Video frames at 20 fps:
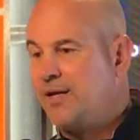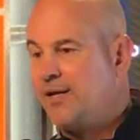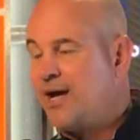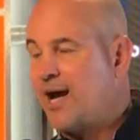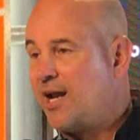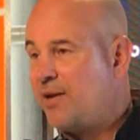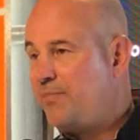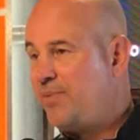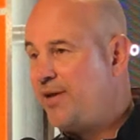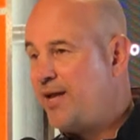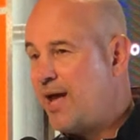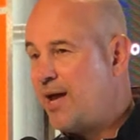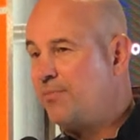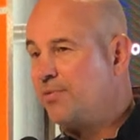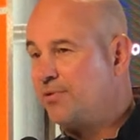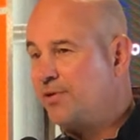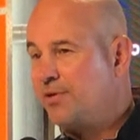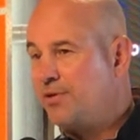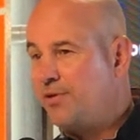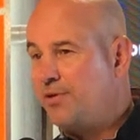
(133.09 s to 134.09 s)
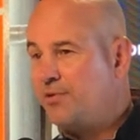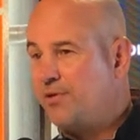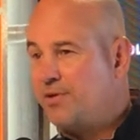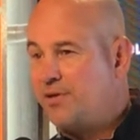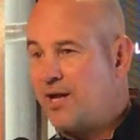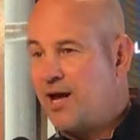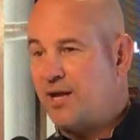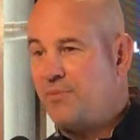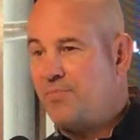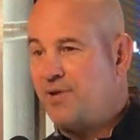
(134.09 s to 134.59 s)
Got to be able to do
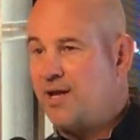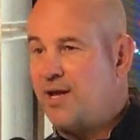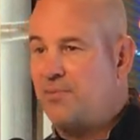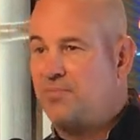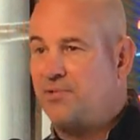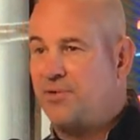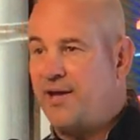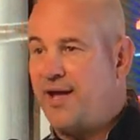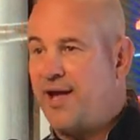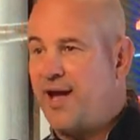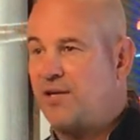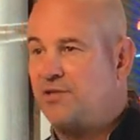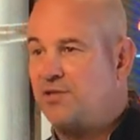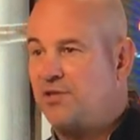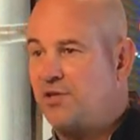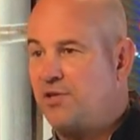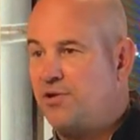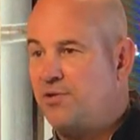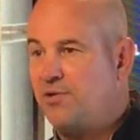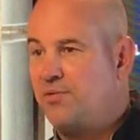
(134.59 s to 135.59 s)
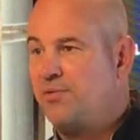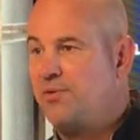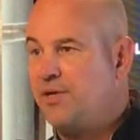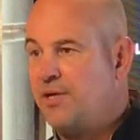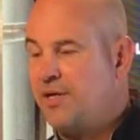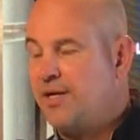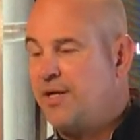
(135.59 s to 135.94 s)
it, got to be able to execute